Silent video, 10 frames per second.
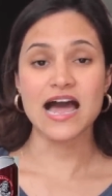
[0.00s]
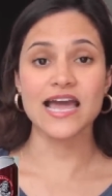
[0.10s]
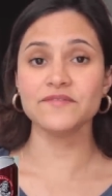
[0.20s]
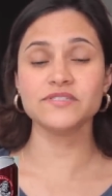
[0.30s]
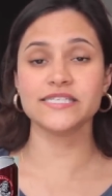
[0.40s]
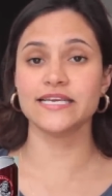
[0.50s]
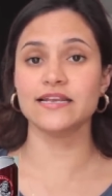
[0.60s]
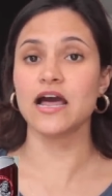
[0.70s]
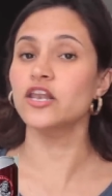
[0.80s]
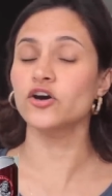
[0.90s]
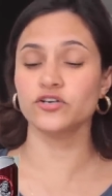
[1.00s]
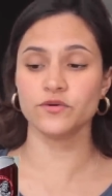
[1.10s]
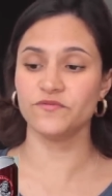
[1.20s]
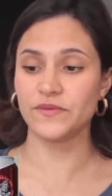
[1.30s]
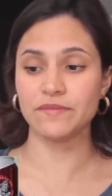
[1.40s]
I've seen a lot
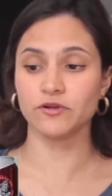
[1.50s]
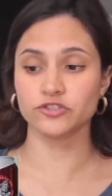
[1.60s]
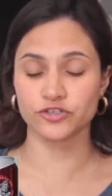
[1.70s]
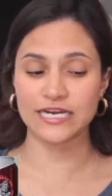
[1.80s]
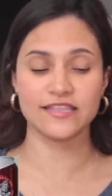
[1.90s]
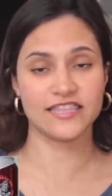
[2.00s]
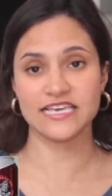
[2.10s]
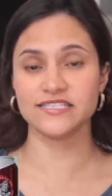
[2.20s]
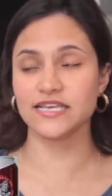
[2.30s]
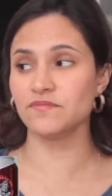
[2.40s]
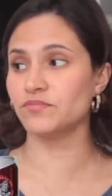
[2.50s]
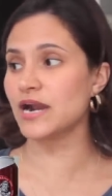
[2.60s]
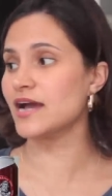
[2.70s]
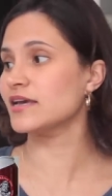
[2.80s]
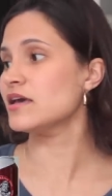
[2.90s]
of people drink this in
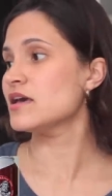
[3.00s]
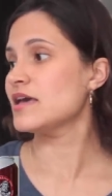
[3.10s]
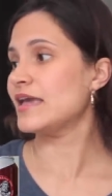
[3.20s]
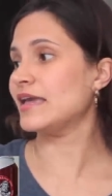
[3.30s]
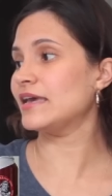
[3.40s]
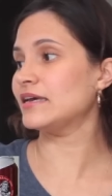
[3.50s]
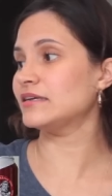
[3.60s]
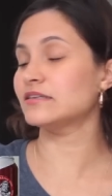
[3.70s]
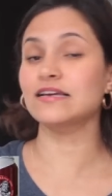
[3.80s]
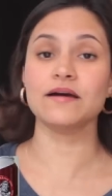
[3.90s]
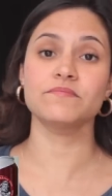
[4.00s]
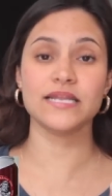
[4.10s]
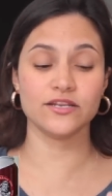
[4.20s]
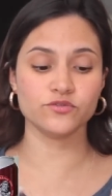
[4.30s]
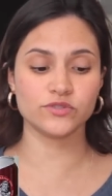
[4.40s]
Prague, and
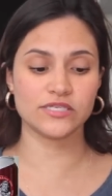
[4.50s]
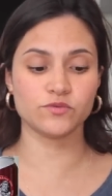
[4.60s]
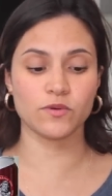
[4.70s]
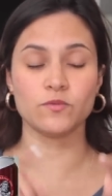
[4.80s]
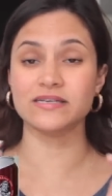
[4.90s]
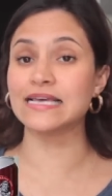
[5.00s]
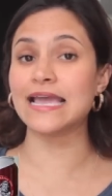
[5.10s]
Gambrinus, this one was